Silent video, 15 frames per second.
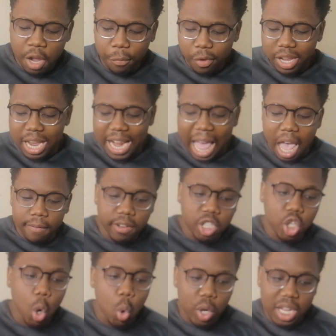If we get
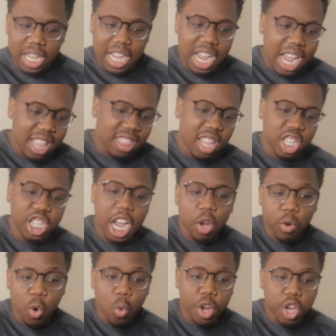Ivan Toney in the
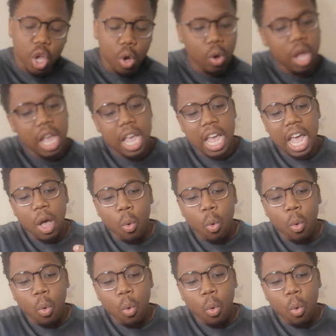January window,